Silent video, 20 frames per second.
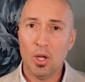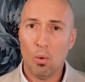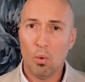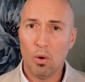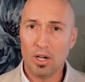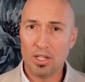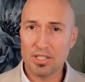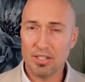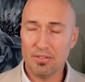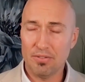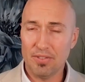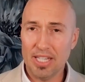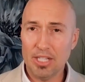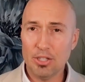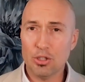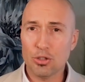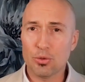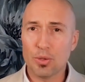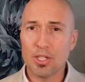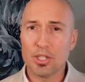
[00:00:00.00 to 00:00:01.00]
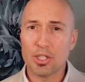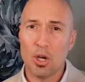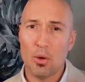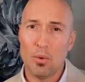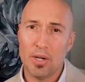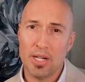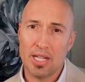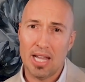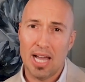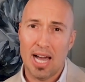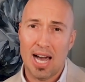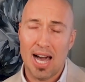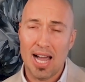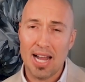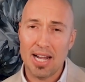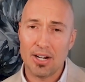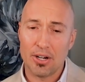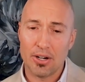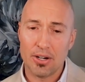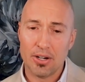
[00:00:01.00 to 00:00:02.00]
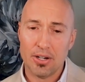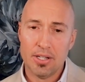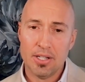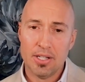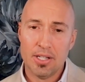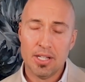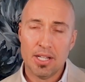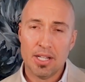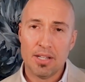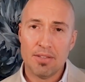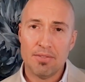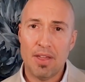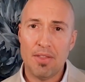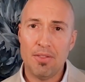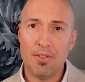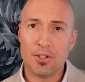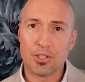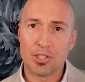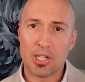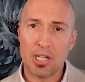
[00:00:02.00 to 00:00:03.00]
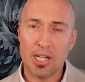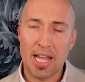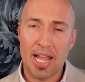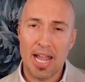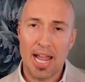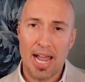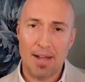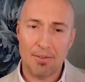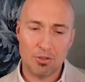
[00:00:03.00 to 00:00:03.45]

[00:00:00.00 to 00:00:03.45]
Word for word: Whereas if interest rates go any higher, then it becomes